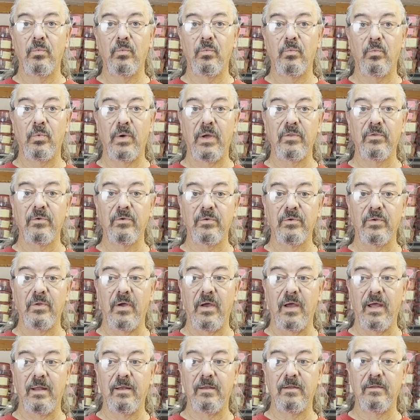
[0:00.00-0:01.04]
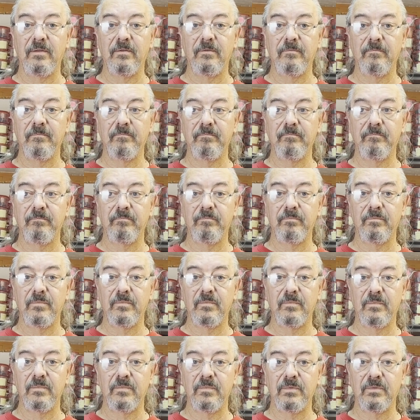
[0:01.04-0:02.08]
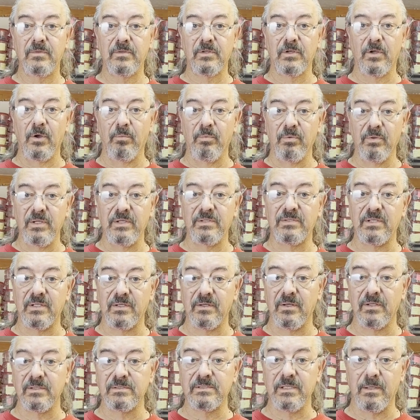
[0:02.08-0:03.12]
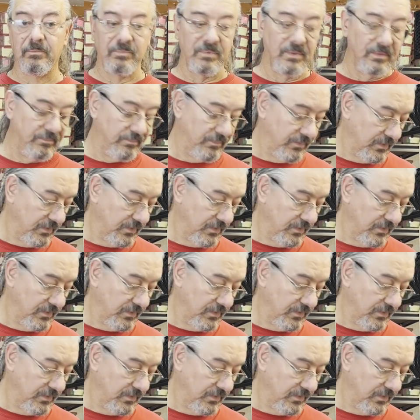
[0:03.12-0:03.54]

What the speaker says: whether or not to go ballistic on something,